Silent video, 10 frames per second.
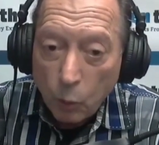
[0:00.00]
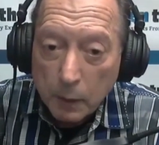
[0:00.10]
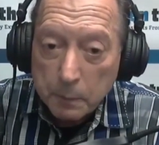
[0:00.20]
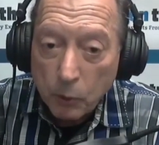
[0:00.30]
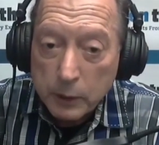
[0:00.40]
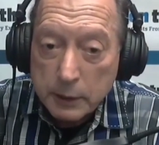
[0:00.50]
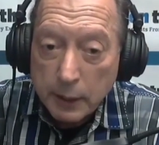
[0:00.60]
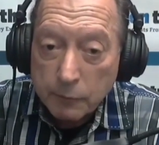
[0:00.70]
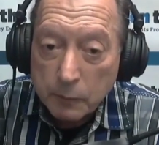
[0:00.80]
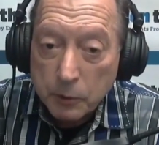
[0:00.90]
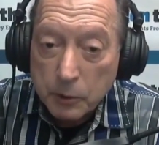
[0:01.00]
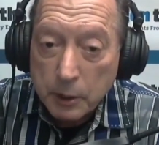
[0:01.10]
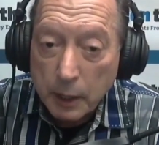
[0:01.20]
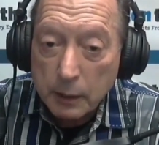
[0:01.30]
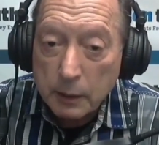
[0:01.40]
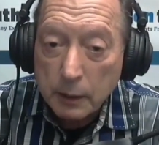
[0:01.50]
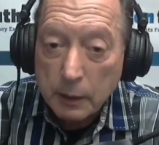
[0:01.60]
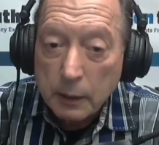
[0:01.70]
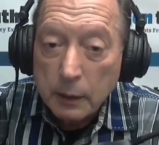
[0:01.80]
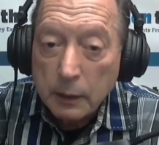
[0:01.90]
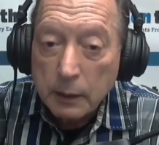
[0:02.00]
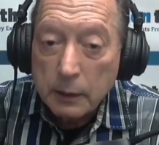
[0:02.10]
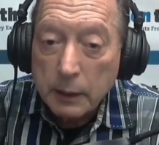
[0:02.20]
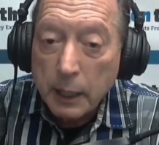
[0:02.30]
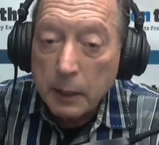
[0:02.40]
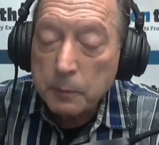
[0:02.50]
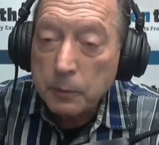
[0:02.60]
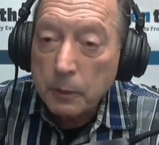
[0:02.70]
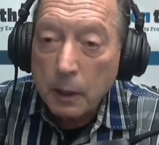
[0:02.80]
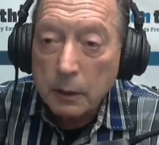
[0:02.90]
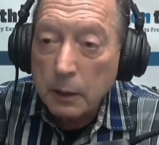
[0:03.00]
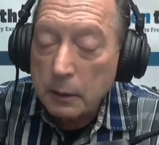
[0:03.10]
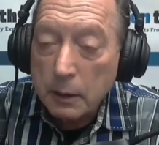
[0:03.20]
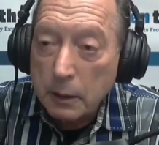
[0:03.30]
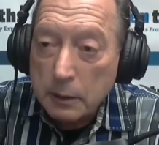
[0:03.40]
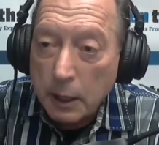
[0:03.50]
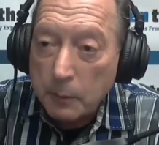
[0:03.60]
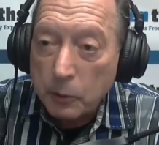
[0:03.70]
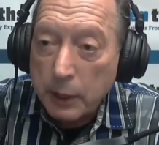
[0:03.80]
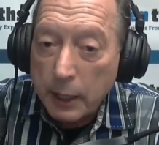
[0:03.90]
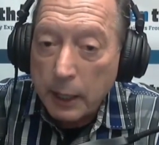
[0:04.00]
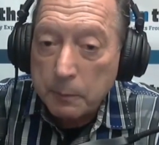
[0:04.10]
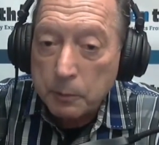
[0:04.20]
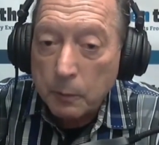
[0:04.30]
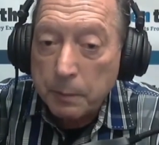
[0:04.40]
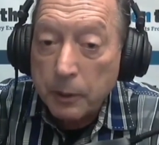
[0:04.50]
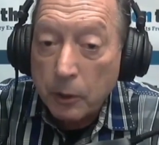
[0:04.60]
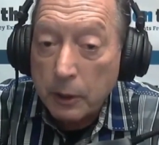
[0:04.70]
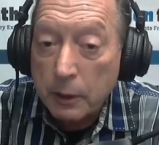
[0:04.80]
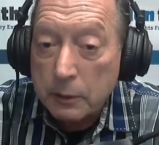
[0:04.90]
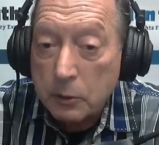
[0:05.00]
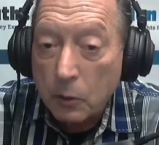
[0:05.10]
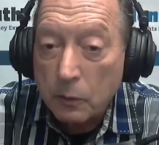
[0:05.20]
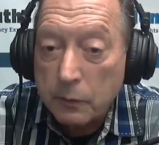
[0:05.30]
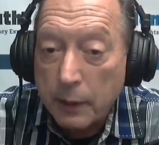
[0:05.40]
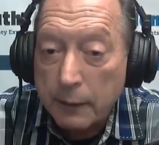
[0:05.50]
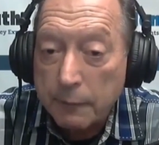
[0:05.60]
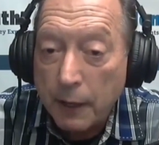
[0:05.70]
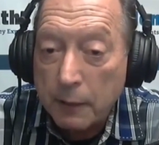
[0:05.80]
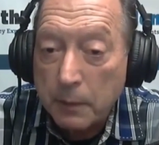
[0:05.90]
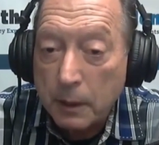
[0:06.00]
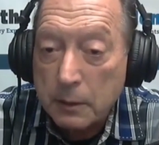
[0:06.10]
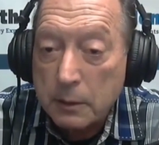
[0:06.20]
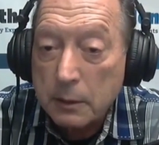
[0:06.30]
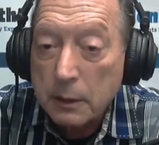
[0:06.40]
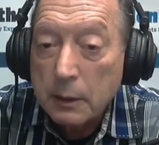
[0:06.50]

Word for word: 1.7% in the April, in the December to April period, so over that 5 months.